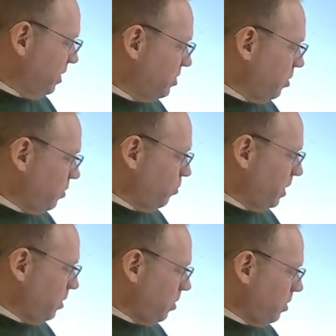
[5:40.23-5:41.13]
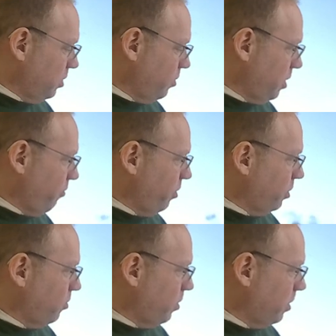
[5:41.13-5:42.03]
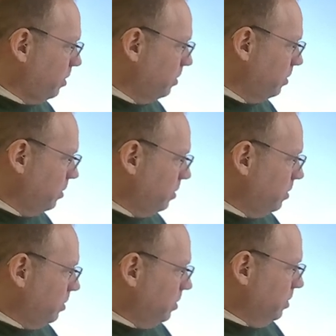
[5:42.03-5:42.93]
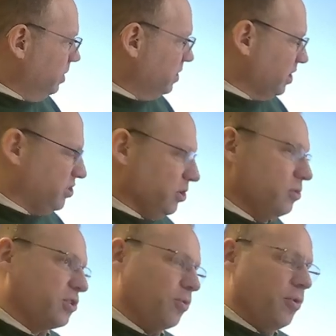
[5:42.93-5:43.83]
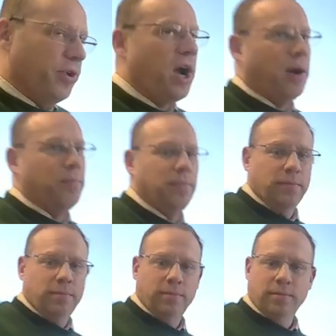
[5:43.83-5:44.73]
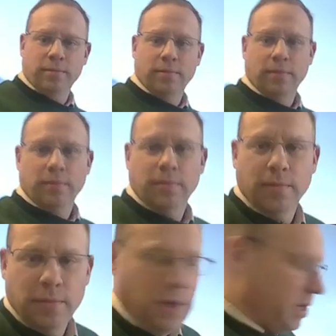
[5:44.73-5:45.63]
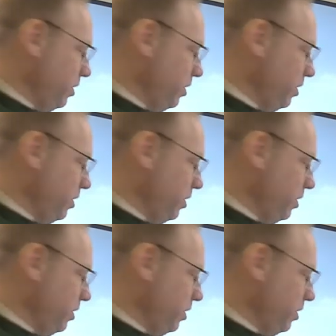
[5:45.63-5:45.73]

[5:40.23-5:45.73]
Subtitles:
let's go all the way over in the corner. It's like, dude screwed up. Yeah,